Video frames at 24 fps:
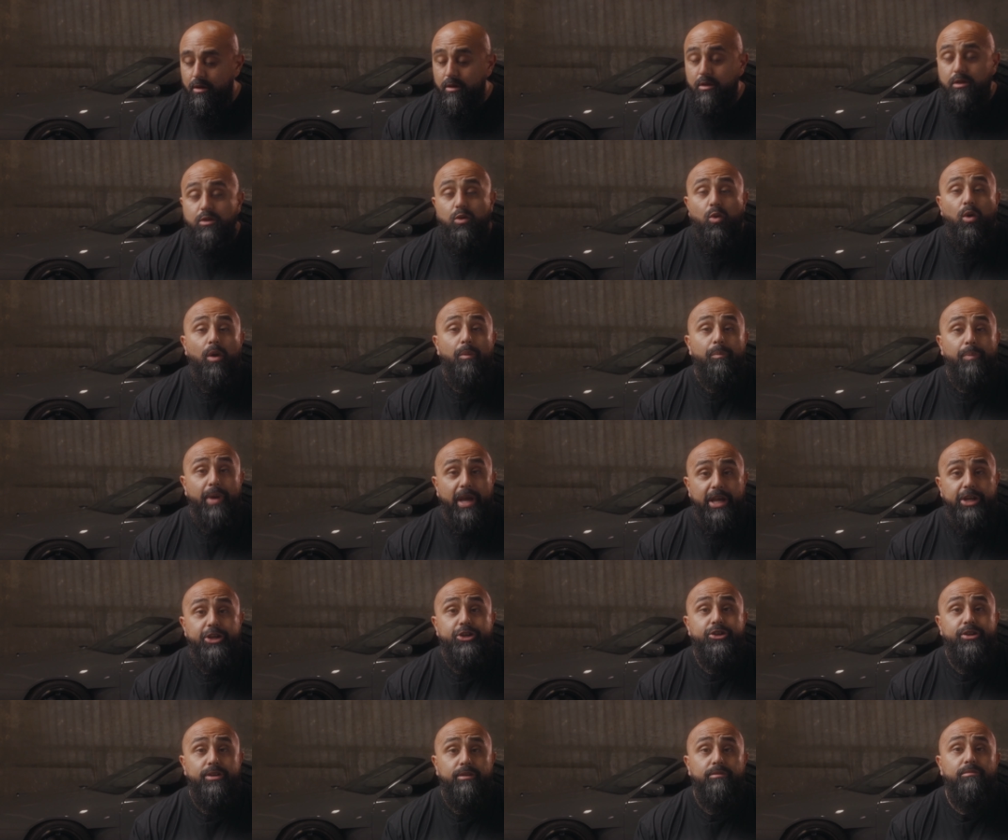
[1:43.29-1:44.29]
So I'm
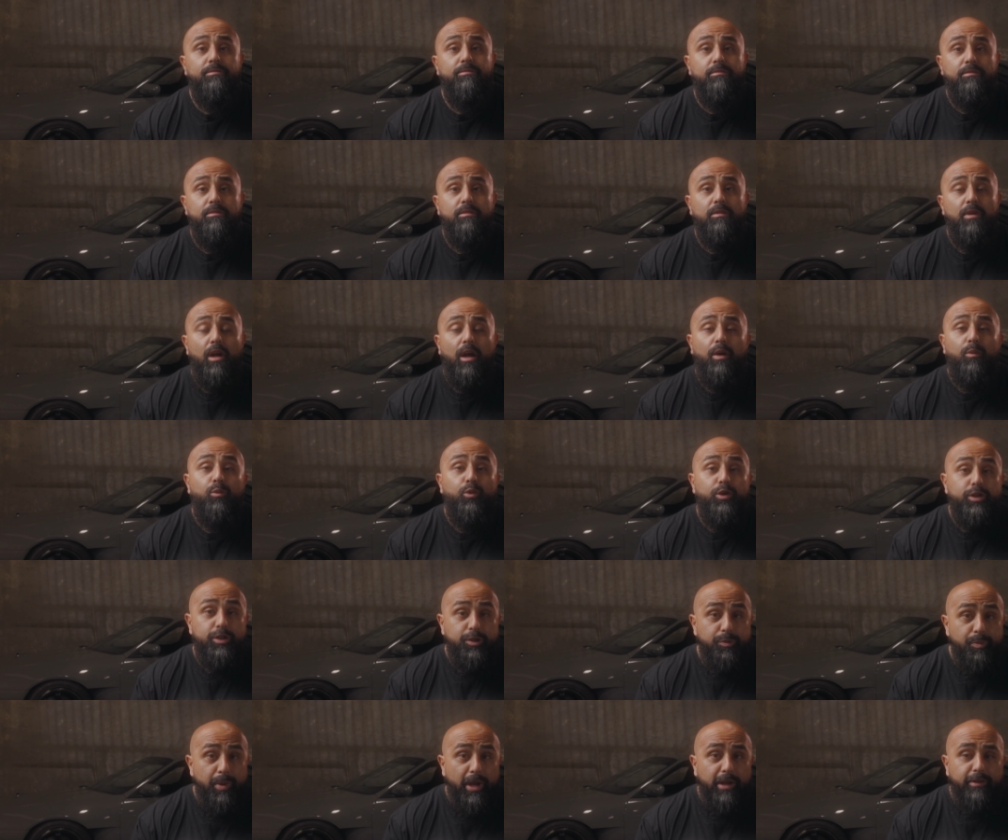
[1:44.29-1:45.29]
patient, I'm
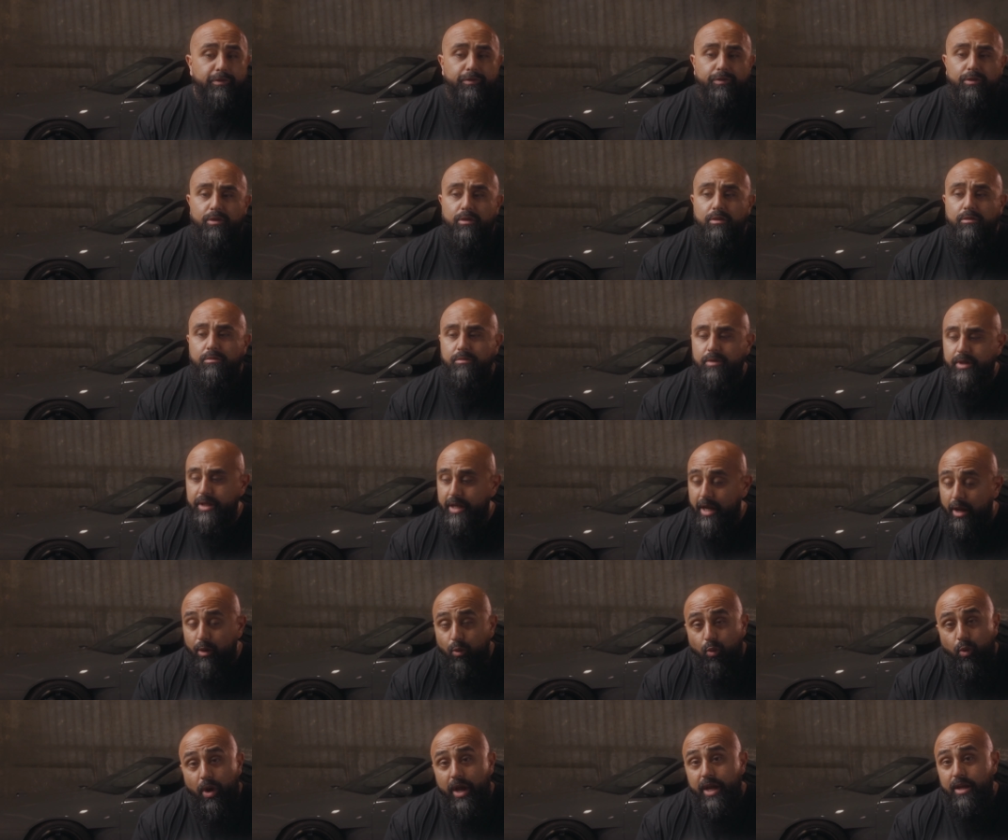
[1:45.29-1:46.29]
respectful, and
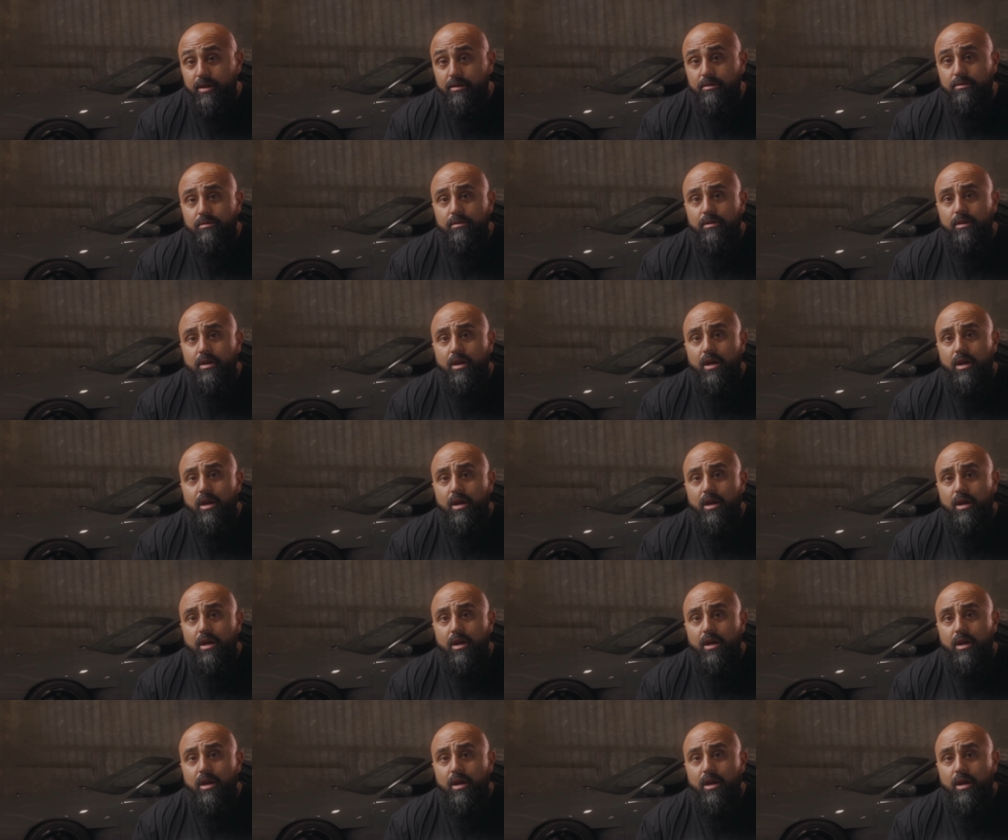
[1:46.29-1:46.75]
I wait.